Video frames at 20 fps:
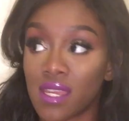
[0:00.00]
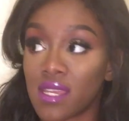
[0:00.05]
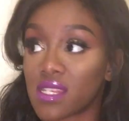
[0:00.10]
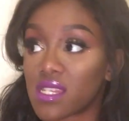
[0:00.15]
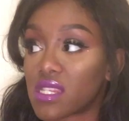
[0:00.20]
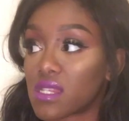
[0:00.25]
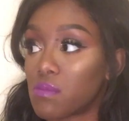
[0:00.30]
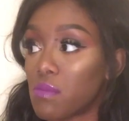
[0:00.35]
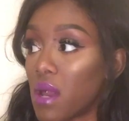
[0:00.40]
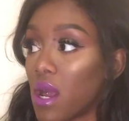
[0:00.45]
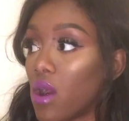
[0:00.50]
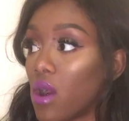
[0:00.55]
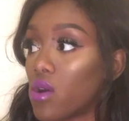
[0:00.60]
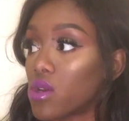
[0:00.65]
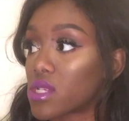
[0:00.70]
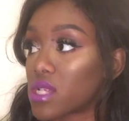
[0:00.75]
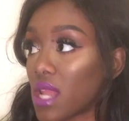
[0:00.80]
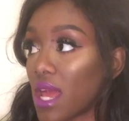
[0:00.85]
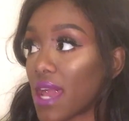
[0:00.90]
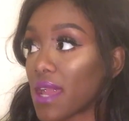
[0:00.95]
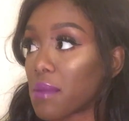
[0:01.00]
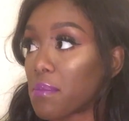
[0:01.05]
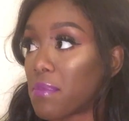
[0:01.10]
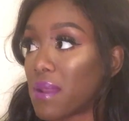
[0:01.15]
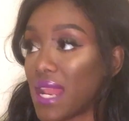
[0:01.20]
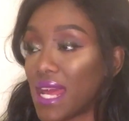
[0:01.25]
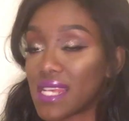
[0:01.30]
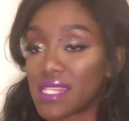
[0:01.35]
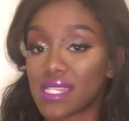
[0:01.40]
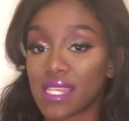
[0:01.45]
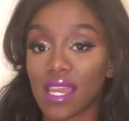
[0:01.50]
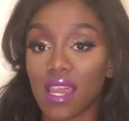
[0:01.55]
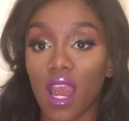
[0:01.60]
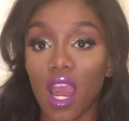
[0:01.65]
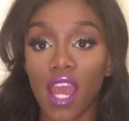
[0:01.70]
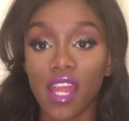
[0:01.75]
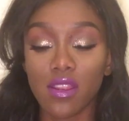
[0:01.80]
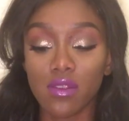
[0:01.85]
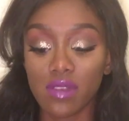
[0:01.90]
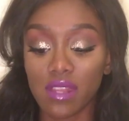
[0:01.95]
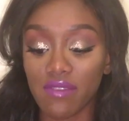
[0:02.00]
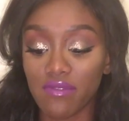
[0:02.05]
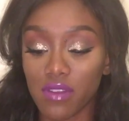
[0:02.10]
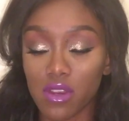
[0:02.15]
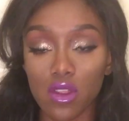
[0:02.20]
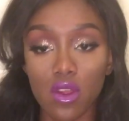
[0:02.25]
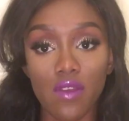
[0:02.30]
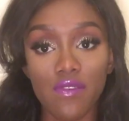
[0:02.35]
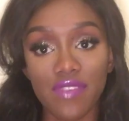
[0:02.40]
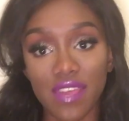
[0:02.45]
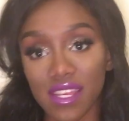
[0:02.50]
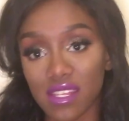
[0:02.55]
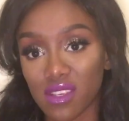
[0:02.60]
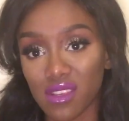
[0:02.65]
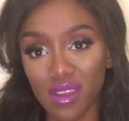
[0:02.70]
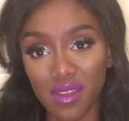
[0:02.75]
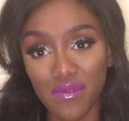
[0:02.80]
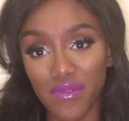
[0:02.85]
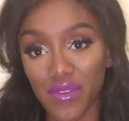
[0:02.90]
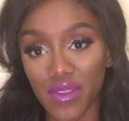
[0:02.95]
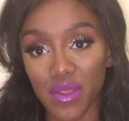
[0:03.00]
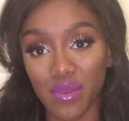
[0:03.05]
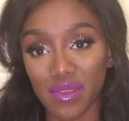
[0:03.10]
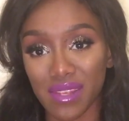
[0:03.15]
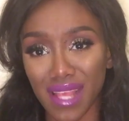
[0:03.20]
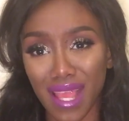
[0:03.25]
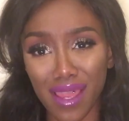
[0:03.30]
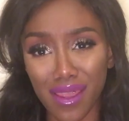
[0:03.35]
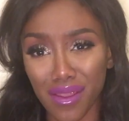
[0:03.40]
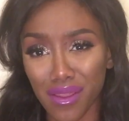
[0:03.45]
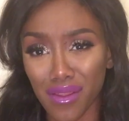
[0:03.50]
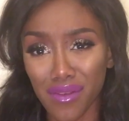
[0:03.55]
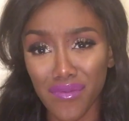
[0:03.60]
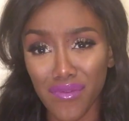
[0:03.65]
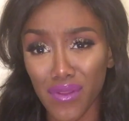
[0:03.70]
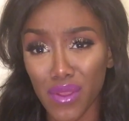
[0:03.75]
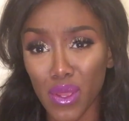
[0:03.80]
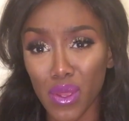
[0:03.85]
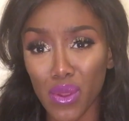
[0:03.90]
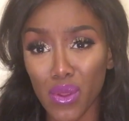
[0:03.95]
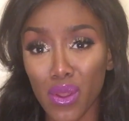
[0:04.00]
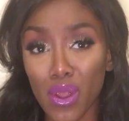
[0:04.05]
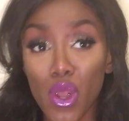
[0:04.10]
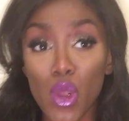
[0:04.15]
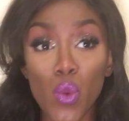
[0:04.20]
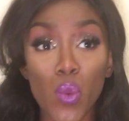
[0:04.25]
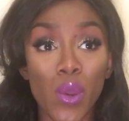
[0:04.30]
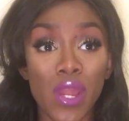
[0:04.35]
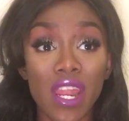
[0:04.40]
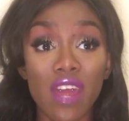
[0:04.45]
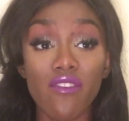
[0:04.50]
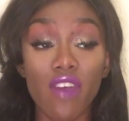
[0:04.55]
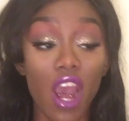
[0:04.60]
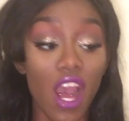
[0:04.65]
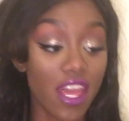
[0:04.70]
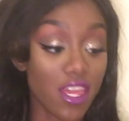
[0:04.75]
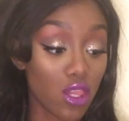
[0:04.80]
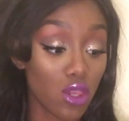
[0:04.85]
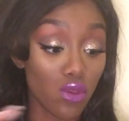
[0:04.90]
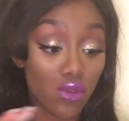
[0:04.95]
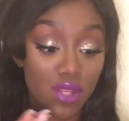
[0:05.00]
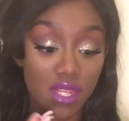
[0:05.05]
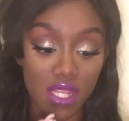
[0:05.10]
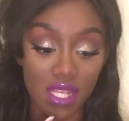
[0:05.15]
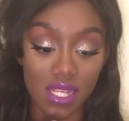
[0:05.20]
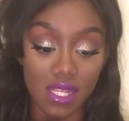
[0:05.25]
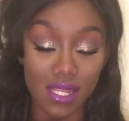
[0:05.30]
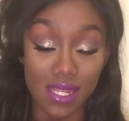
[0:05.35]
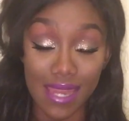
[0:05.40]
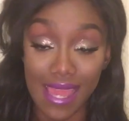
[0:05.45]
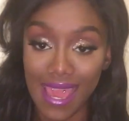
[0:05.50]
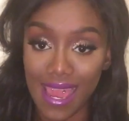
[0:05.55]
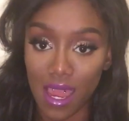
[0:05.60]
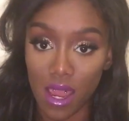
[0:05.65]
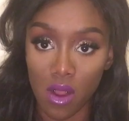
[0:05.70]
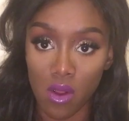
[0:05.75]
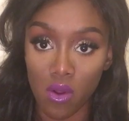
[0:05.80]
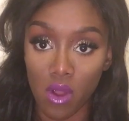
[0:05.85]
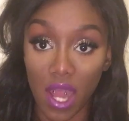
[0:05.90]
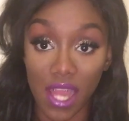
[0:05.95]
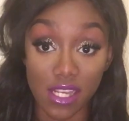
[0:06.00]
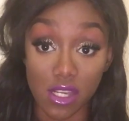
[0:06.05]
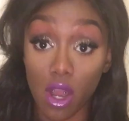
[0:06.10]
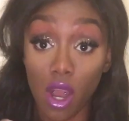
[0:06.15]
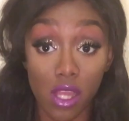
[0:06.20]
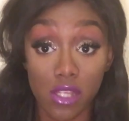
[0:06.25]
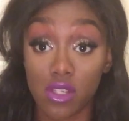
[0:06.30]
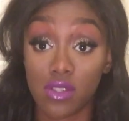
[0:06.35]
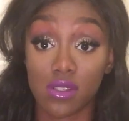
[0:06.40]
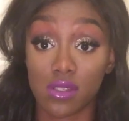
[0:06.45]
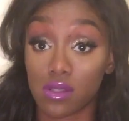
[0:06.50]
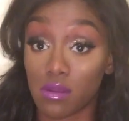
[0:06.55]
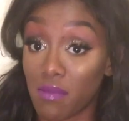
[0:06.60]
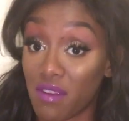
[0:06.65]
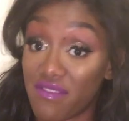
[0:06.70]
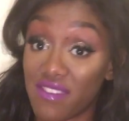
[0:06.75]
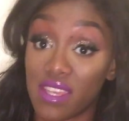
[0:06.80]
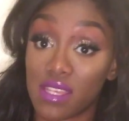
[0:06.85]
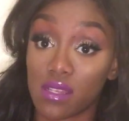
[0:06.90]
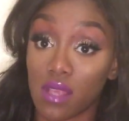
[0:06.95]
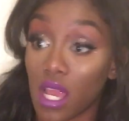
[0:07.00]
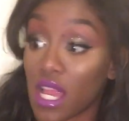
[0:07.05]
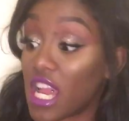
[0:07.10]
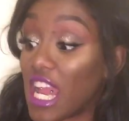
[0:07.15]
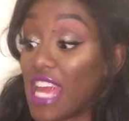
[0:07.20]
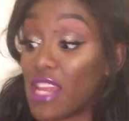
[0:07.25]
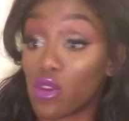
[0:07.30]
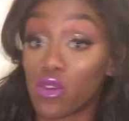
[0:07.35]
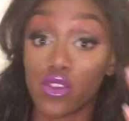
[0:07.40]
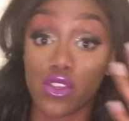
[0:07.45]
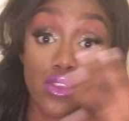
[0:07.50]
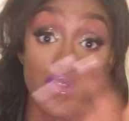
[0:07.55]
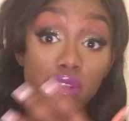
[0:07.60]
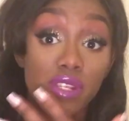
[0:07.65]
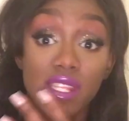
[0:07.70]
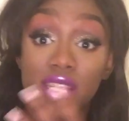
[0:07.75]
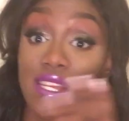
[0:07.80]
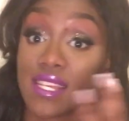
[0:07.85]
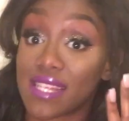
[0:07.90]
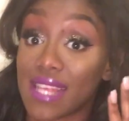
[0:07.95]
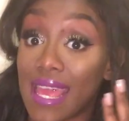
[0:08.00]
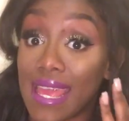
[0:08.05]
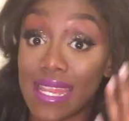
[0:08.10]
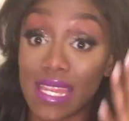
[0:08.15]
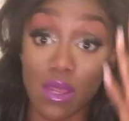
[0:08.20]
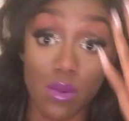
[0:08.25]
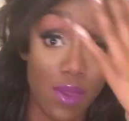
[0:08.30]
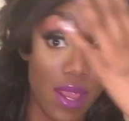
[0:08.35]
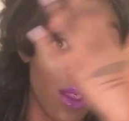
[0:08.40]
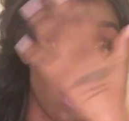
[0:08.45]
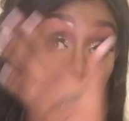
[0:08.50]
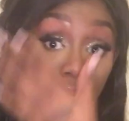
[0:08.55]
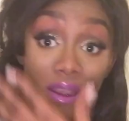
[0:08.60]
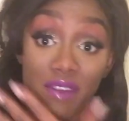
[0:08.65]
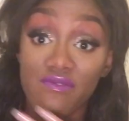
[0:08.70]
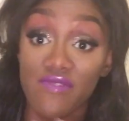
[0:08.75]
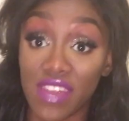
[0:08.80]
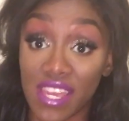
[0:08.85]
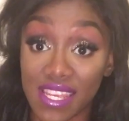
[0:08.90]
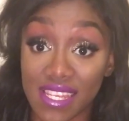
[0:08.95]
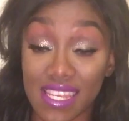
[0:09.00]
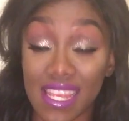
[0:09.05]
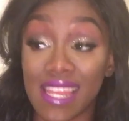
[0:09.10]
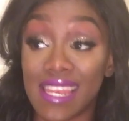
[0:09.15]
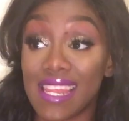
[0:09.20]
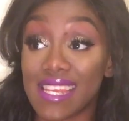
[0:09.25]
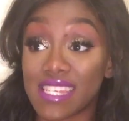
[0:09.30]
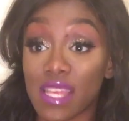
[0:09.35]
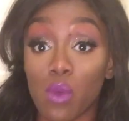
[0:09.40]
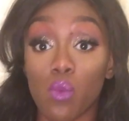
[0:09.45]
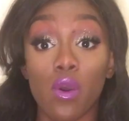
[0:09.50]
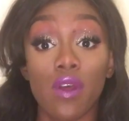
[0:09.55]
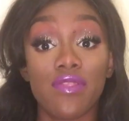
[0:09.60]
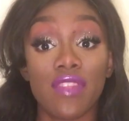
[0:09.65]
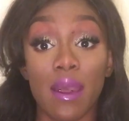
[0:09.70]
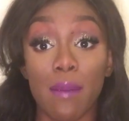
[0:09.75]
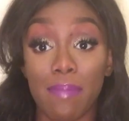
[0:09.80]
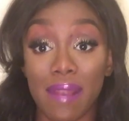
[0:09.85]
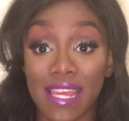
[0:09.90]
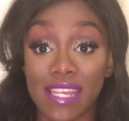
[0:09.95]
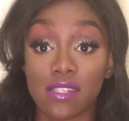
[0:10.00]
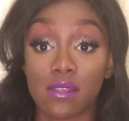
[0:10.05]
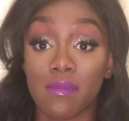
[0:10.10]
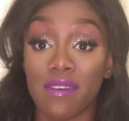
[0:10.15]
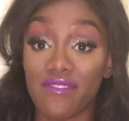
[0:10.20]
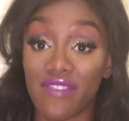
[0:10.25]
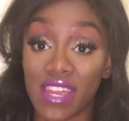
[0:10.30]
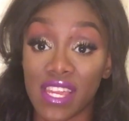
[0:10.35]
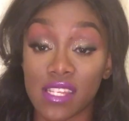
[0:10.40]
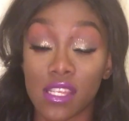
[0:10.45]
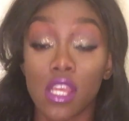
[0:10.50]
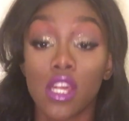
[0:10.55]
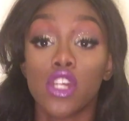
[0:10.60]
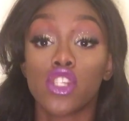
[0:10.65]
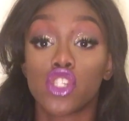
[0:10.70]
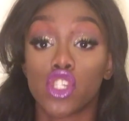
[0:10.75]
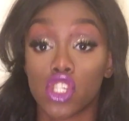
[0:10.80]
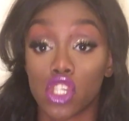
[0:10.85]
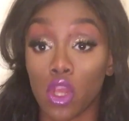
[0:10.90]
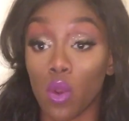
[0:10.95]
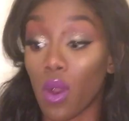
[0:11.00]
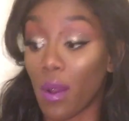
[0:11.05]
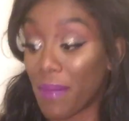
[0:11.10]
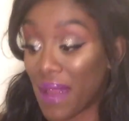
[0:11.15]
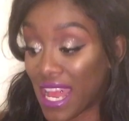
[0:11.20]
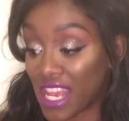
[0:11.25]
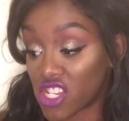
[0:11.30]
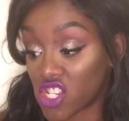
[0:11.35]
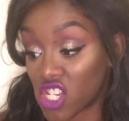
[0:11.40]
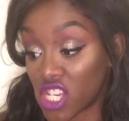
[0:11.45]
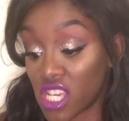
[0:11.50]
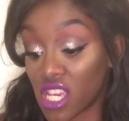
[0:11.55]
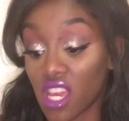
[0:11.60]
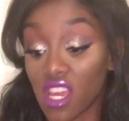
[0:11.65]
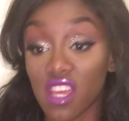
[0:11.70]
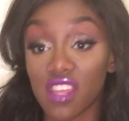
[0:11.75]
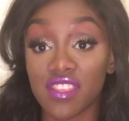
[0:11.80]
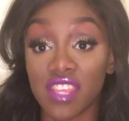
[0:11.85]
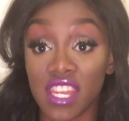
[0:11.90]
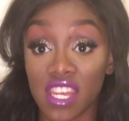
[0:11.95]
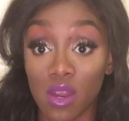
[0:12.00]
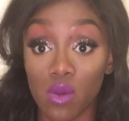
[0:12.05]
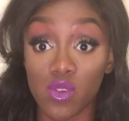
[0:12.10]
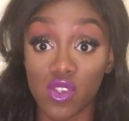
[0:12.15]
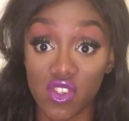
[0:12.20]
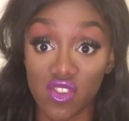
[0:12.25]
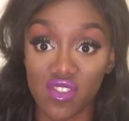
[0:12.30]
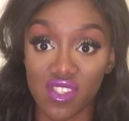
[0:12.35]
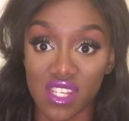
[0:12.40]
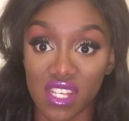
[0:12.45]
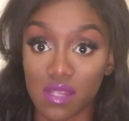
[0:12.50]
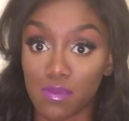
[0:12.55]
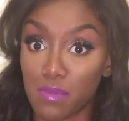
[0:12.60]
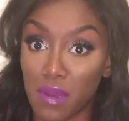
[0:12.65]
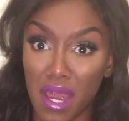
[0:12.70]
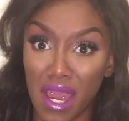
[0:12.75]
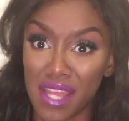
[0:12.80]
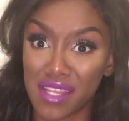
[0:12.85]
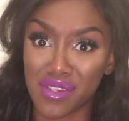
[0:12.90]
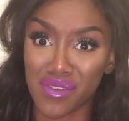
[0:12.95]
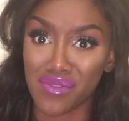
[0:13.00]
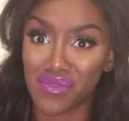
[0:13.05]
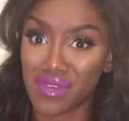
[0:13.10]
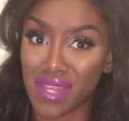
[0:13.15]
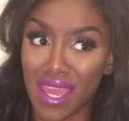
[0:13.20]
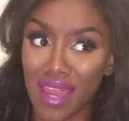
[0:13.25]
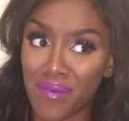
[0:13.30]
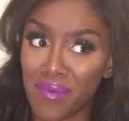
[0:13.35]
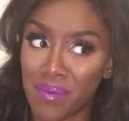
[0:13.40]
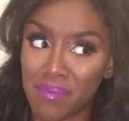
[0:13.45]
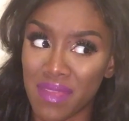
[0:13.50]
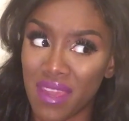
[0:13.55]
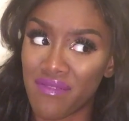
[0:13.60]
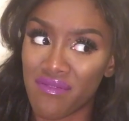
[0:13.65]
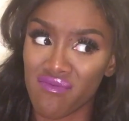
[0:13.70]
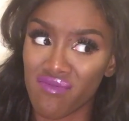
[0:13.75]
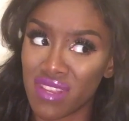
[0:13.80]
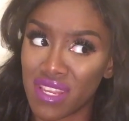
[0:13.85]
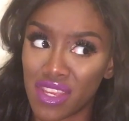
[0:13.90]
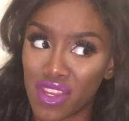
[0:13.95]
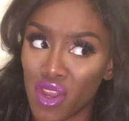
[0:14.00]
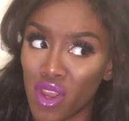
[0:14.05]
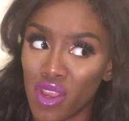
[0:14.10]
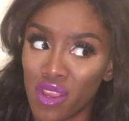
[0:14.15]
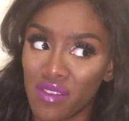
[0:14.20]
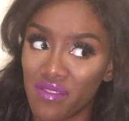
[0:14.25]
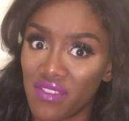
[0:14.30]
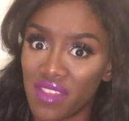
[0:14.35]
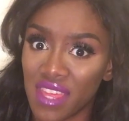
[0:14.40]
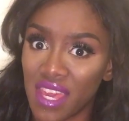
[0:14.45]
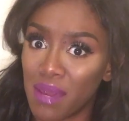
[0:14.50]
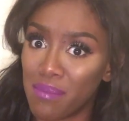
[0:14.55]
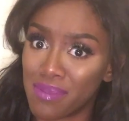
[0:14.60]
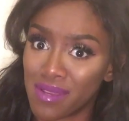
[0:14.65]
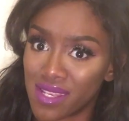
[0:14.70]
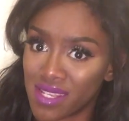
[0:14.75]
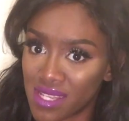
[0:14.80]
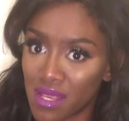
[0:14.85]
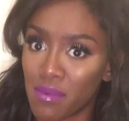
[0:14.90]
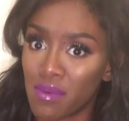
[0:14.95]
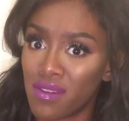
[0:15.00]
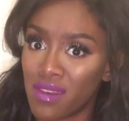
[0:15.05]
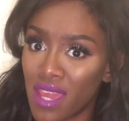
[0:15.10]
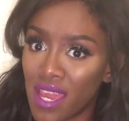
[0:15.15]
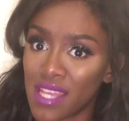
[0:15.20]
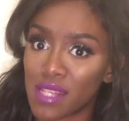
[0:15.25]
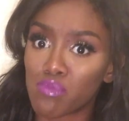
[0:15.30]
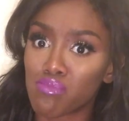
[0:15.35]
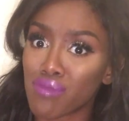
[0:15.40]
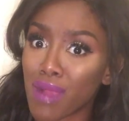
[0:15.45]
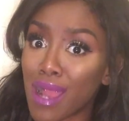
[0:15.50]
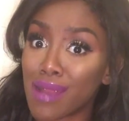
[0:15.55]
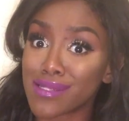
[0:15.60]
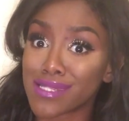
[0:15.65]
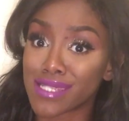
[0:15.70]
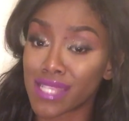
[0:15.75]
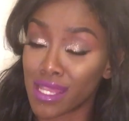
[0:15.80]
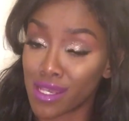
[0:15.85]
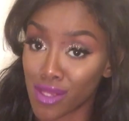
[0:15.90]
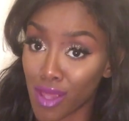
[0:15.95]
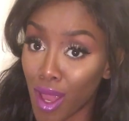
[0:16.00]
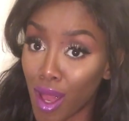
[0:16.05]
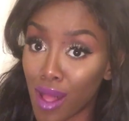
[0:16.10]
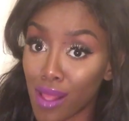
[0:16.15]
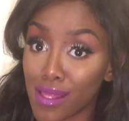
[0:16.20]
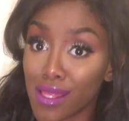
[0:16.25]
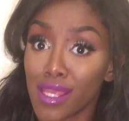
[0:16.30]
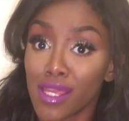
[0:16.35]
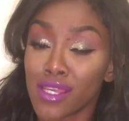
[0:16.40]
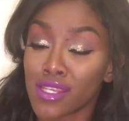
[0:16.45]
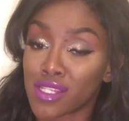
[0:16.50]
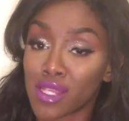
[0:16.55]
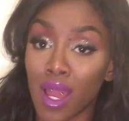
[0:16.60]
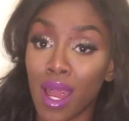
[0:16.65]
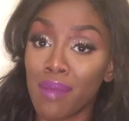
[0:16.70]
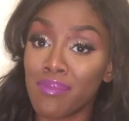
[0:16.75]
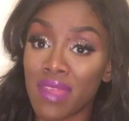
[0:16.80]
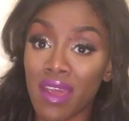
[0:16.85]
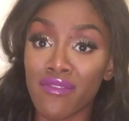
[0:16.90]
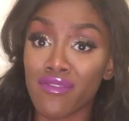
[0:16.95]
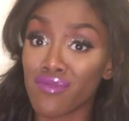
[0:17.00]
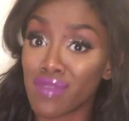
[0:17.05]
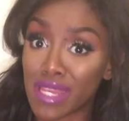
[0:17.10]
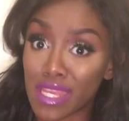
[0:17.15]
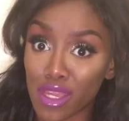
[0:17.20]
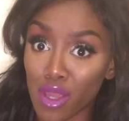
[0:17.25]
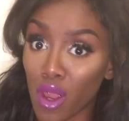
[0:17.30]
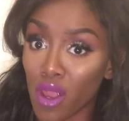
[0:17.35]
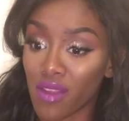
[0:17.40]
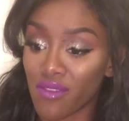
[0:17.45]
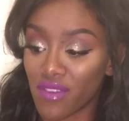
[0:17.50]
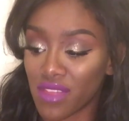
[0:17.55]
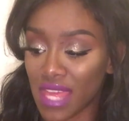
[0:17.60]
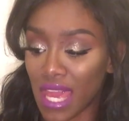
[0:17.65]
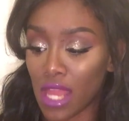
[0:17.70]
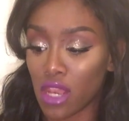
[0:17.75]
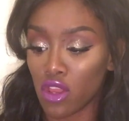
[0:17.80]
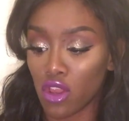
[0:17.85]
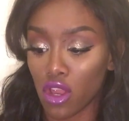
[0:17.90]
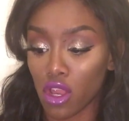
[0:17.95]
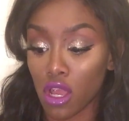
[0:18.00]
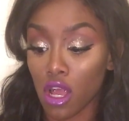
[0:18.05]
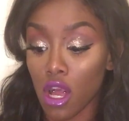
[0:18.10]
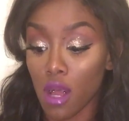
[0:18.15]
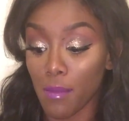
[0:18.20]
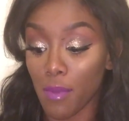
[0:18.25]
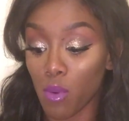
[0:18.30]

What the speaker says: It smells like plastic. I don't even know if that's good for you. Is that good for you? Whenever I use this now, I can't use this on my face. I cannot use this anywhere on my face unless I want that place on my face to show up ashy. Then I would use this, but I don't ever. I'm never really going for that because I'm a nice brown skin girl. So I'm never really going for that look.